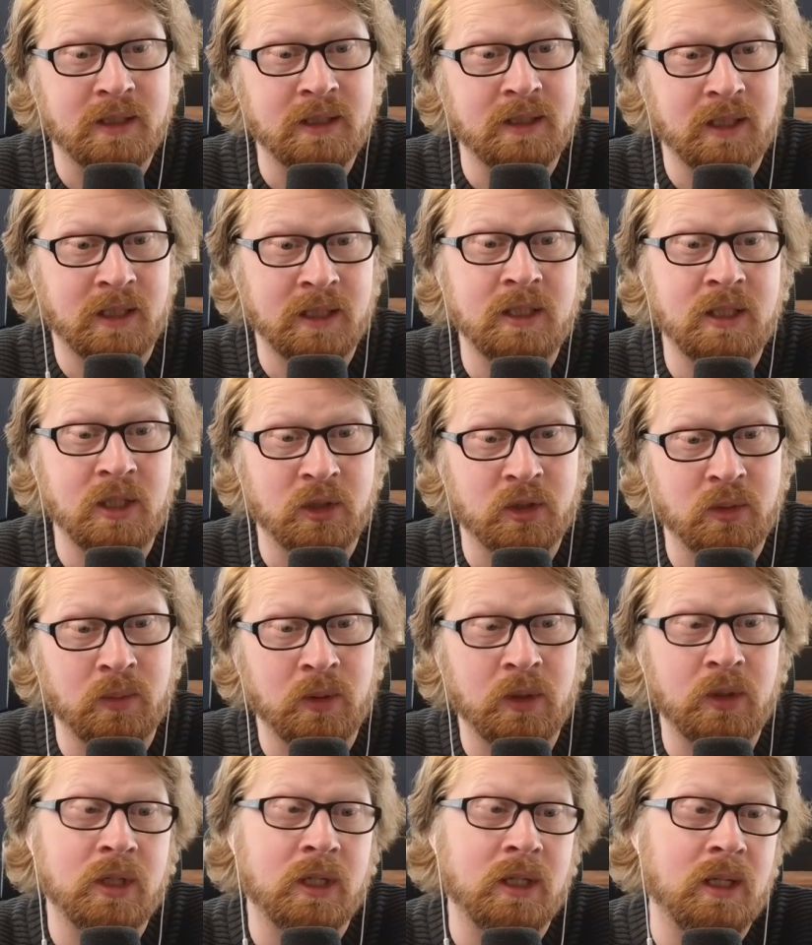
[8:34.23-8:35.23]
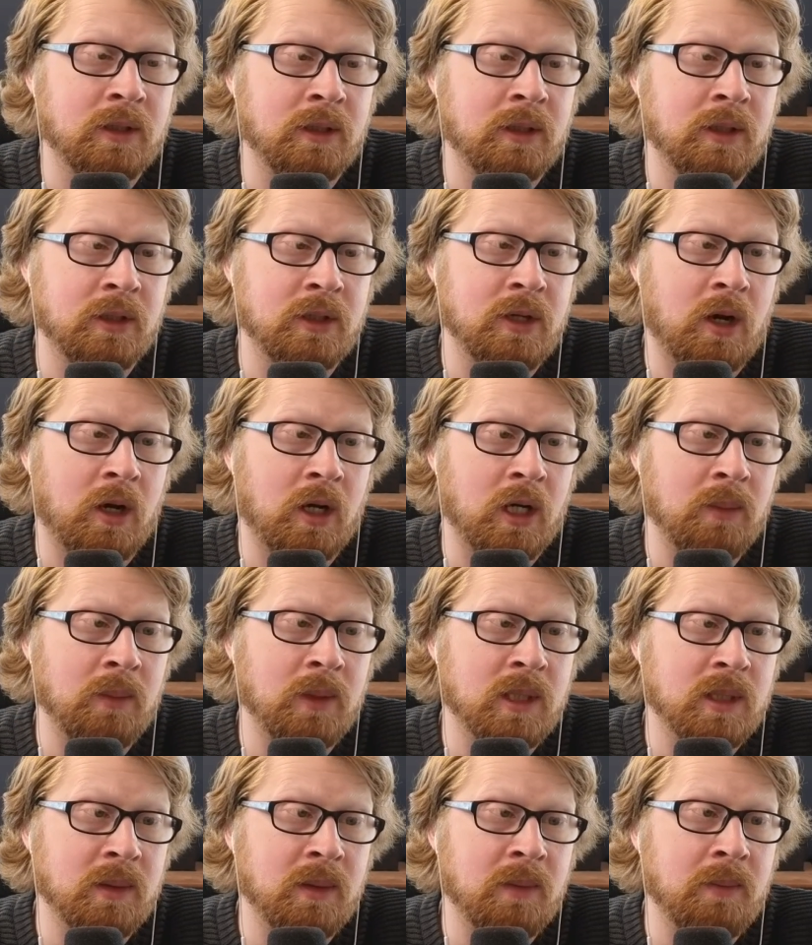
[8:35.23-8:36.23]
is distribution. There's an
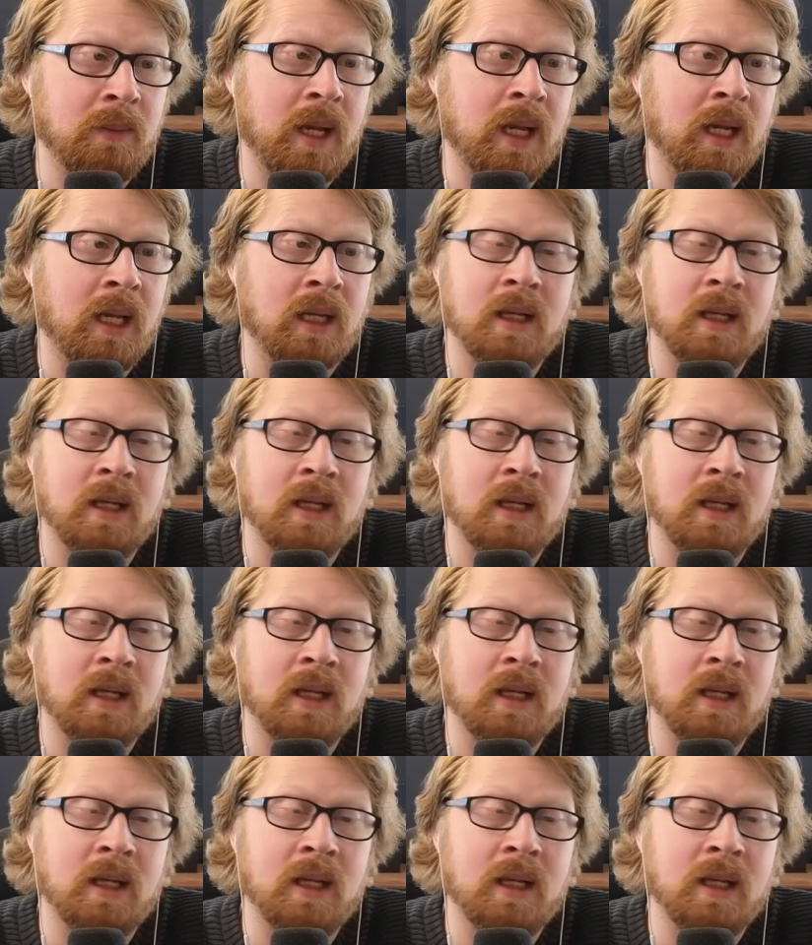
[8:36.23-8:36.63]
argument to be made